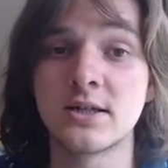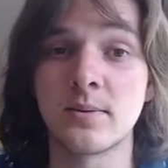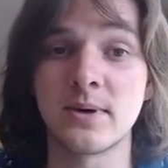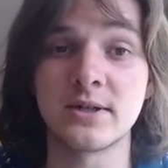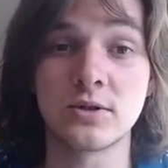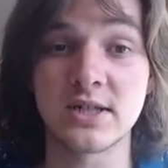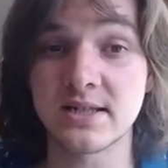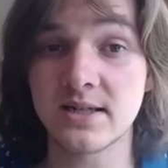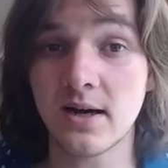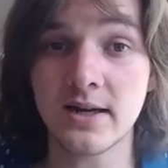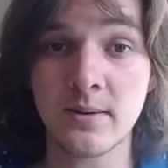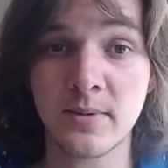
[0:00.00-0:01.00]
So by
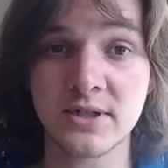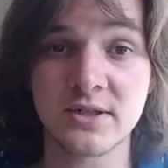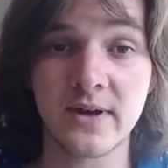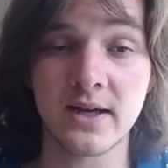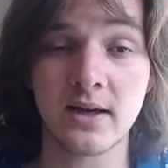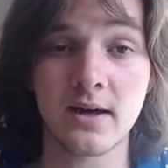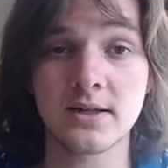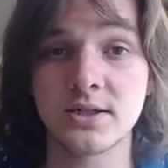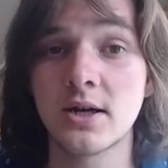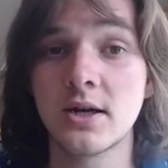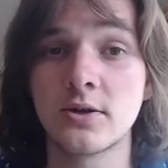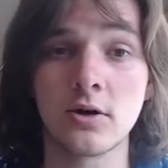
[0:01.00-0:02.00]
discarding a bunch of their
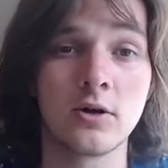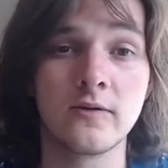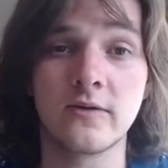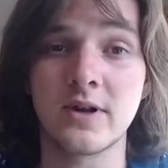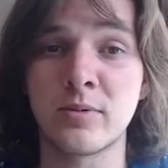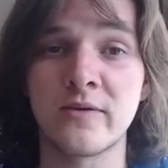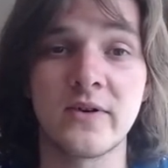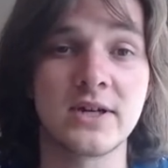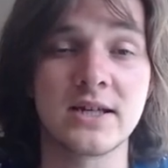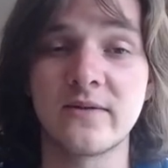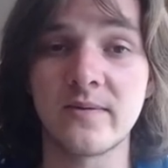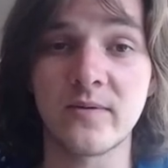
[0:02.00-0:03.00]
cards, you're hopefully
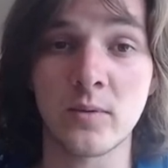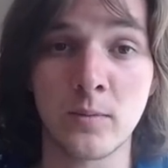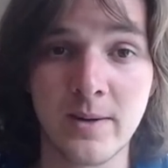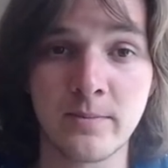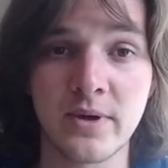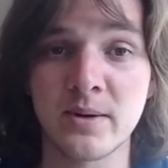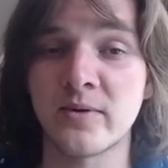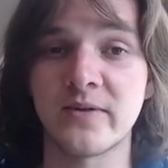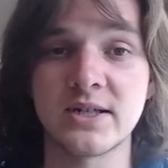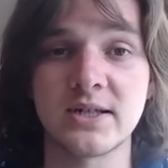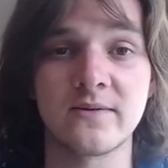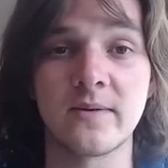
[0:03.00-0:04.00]
preventing them from ramping,
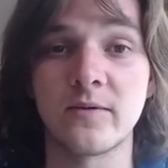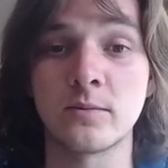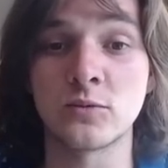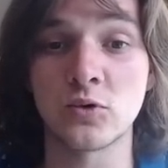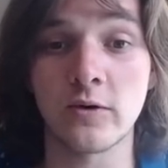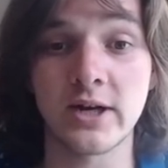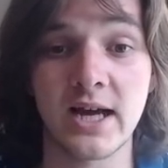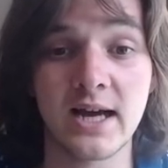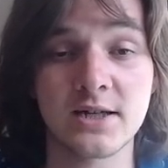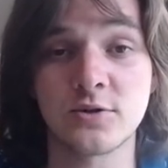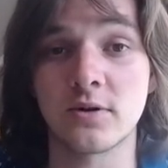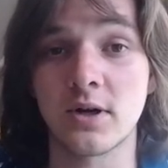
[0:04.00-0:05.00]
preventing them from drawing
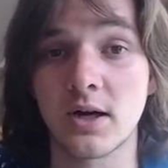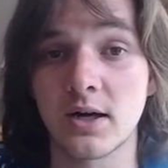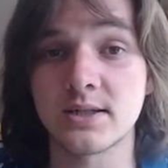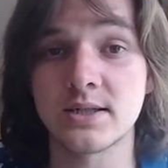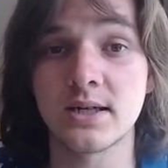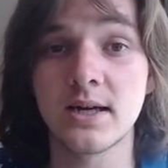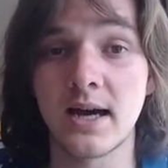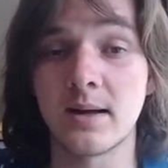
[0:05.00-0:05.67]
extra cards,